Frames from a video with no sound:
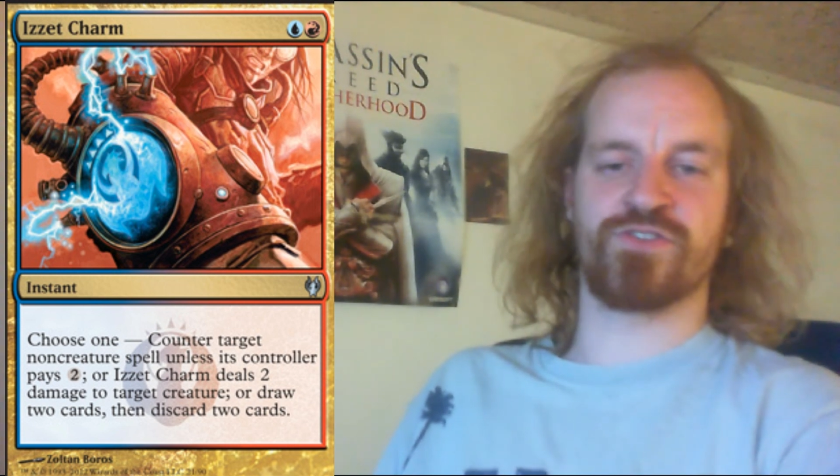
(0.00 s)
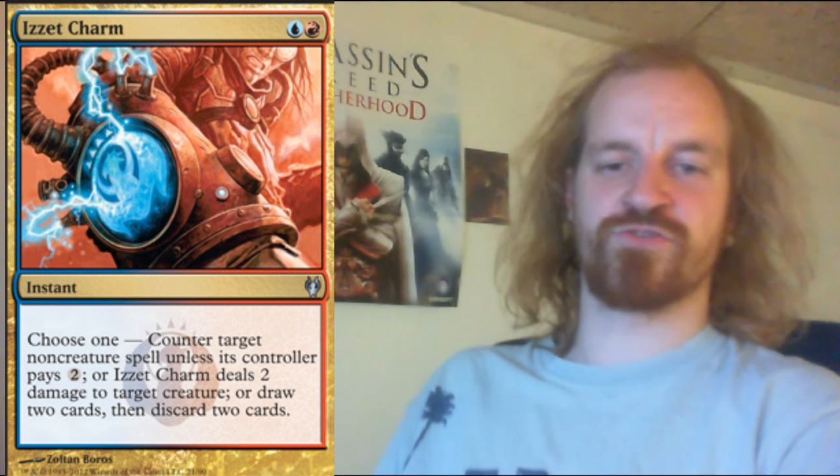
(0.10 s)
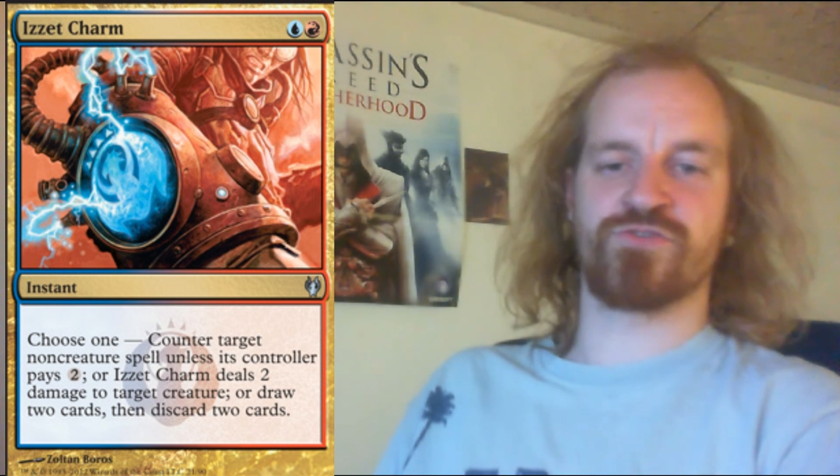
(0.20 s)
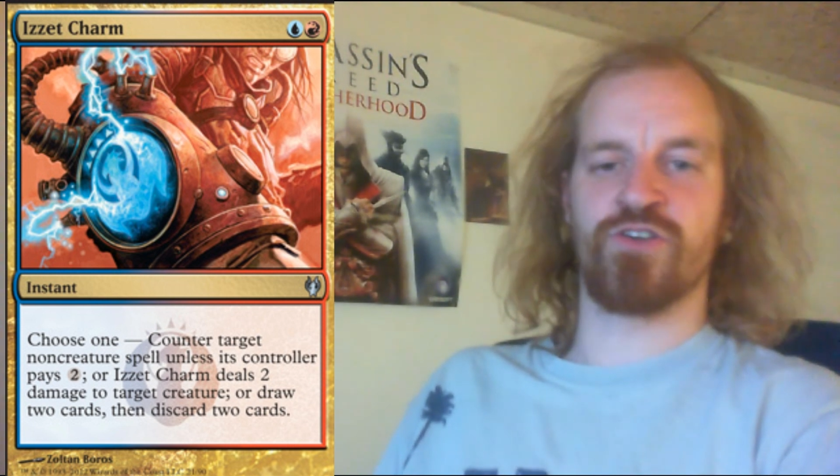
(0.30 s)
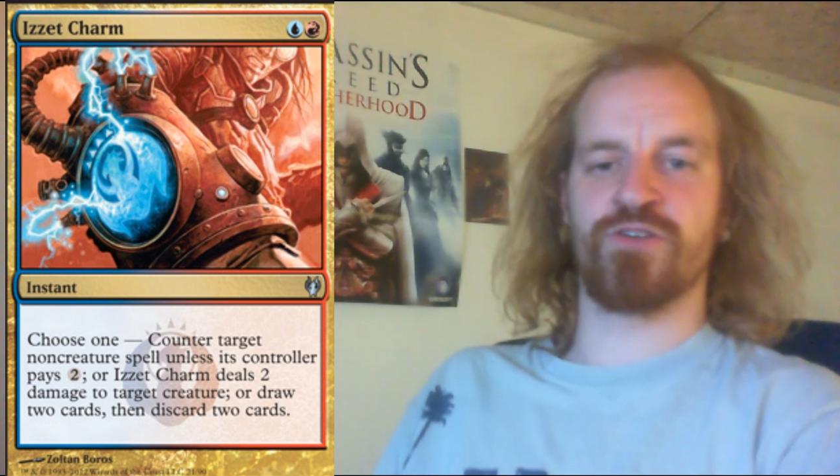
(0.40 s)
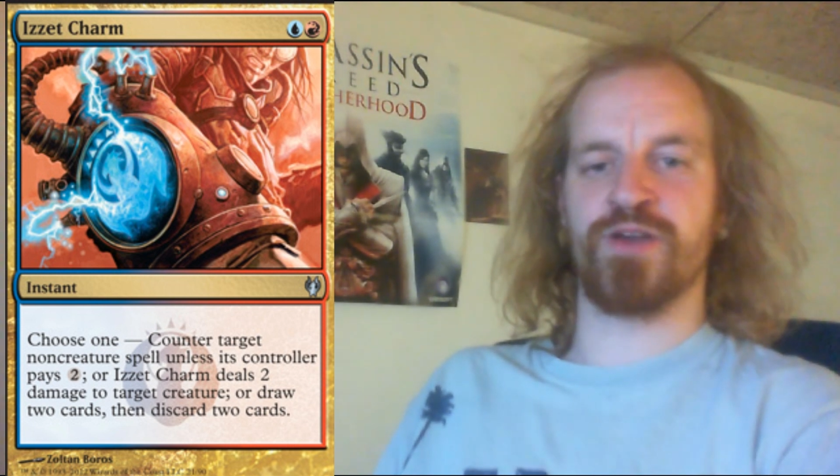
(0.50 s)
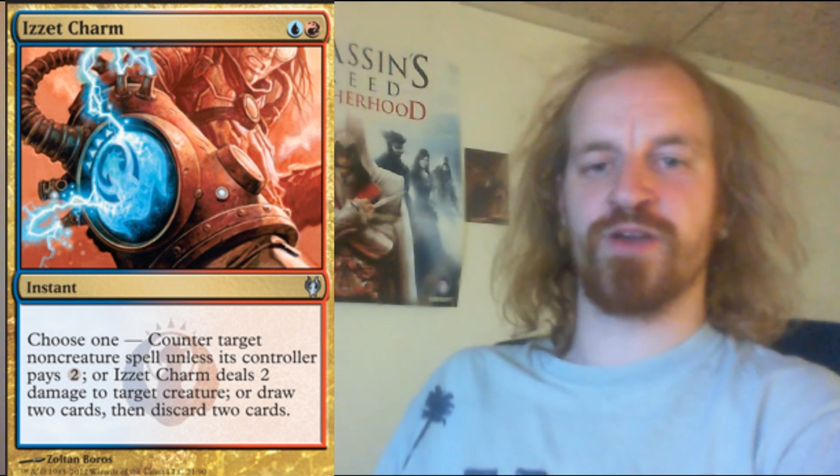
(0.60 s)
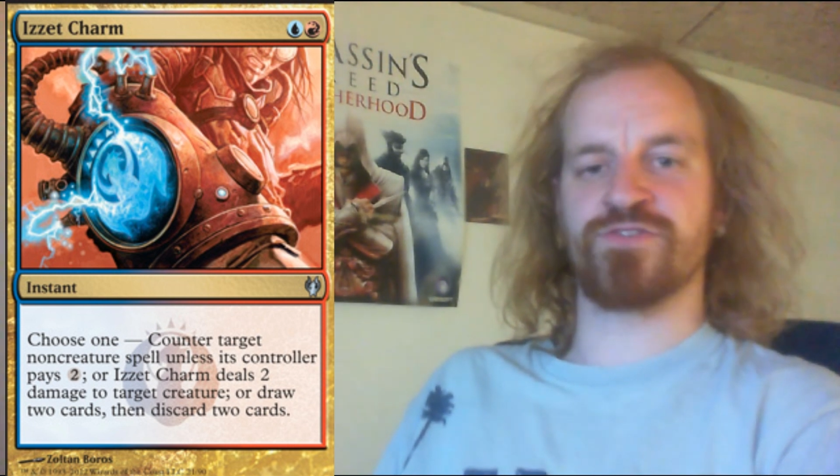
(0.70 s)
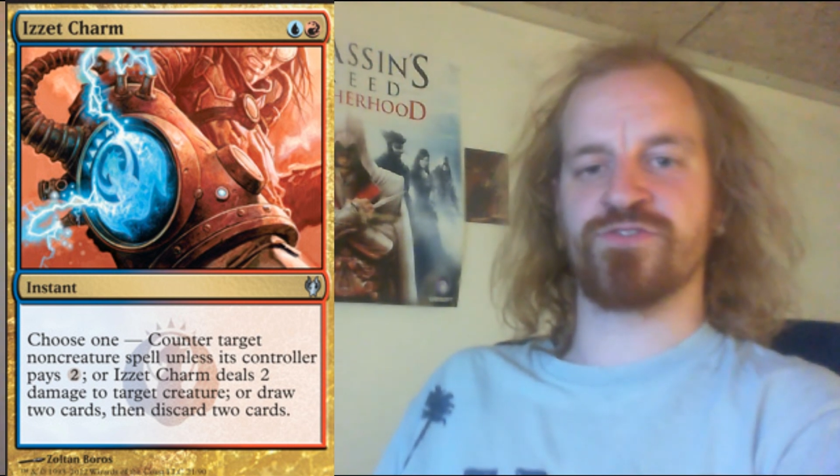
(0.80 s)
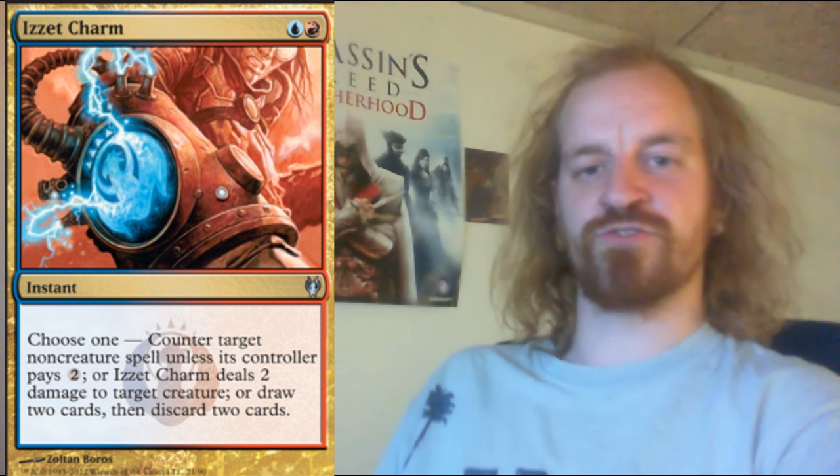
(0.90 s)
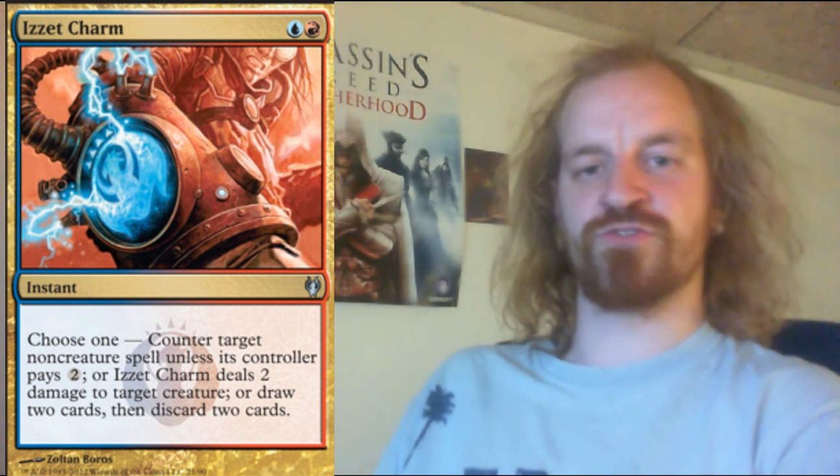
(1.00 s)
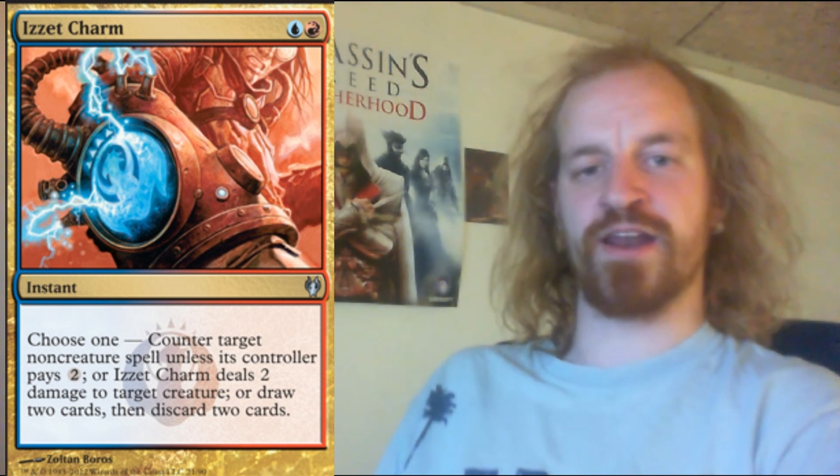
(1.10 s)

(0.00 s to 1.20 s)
controller pays 2